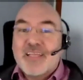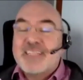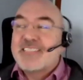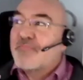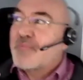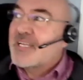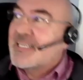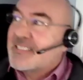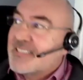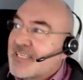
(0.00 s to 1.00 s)
In 7
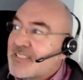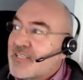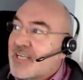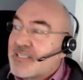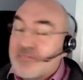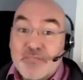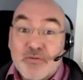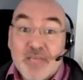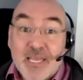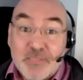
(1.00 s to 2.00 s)
minutes, that's a challenge. First of
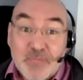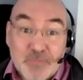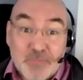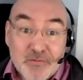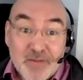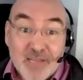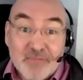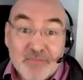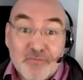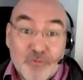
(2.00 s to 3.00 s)
all, KTP's been around
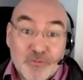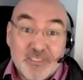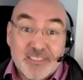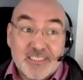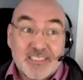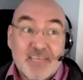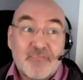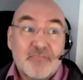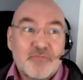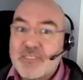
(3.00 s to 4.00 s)
for
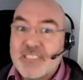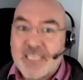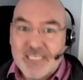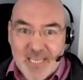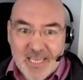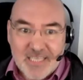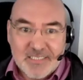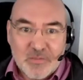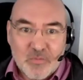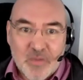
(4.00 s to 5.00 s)
46
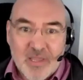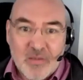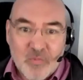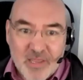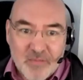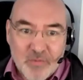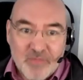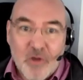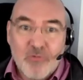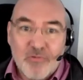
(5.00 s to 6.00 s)
years. We've
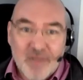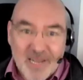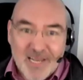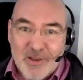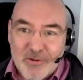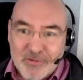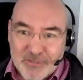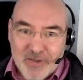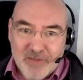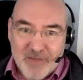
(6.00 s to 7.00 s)
got a really long
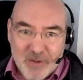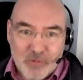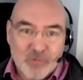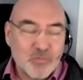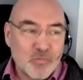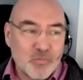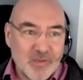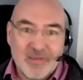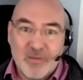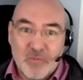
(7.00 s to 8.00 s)
track record.
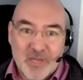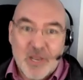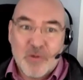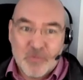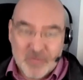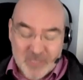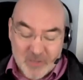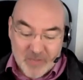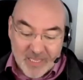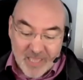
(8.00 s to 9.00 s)
We know what we're doing.